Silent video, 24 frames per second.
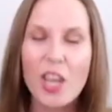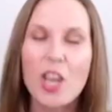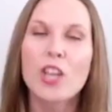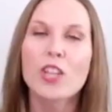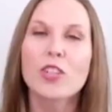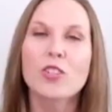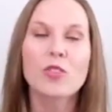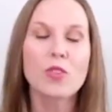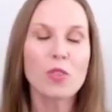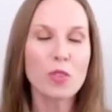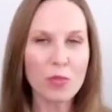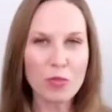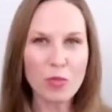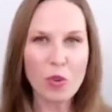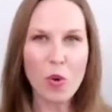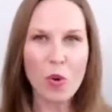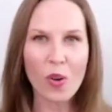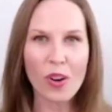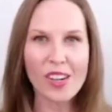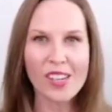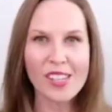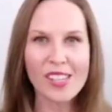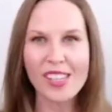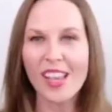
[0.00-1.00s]
So of
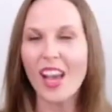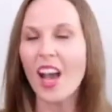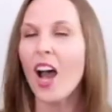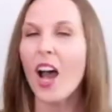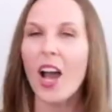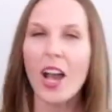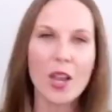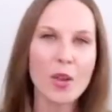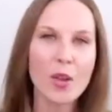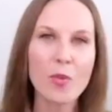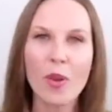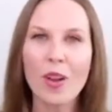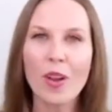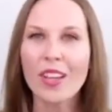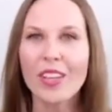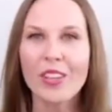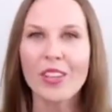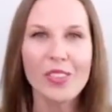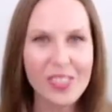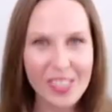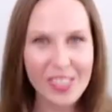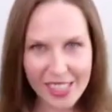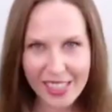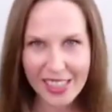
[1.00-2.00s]
course, I want
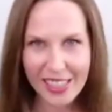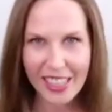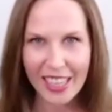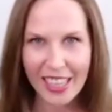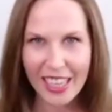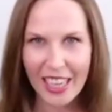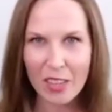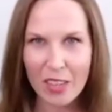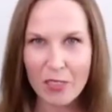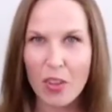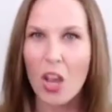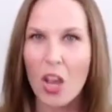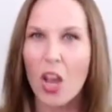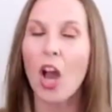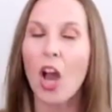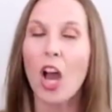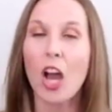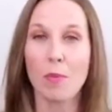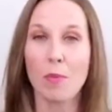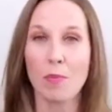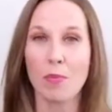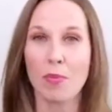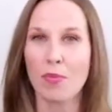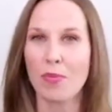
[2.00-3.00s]
you to leave
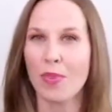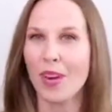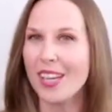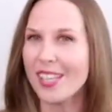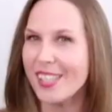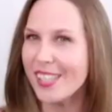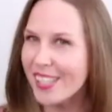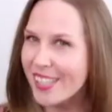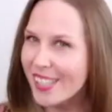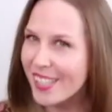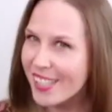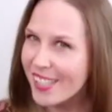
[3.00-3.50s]
a present